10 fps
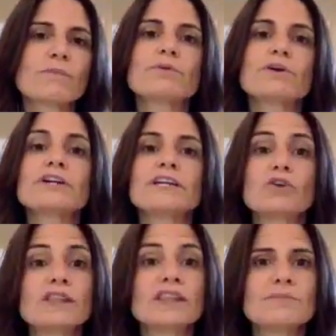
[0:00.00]
burden
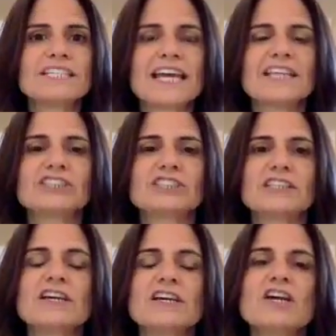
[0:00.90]
or
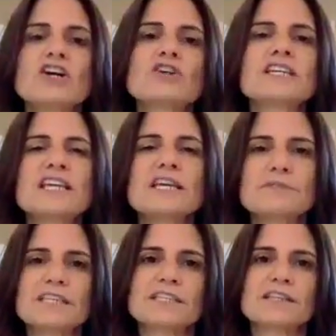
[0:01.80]
limitation, because it keeps
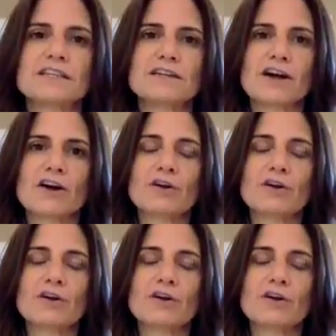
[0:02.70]
us in the know.